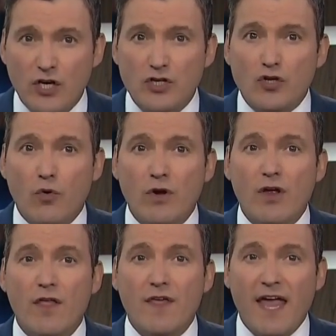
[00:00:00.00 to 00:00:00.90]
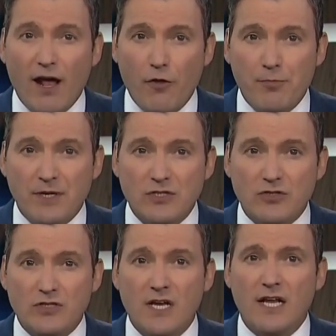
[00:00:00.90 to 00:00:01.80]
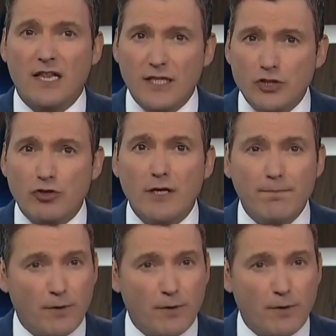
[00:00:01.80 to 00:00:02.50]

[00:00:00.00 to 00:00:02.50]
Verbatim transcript: So were the health ministers. Literally,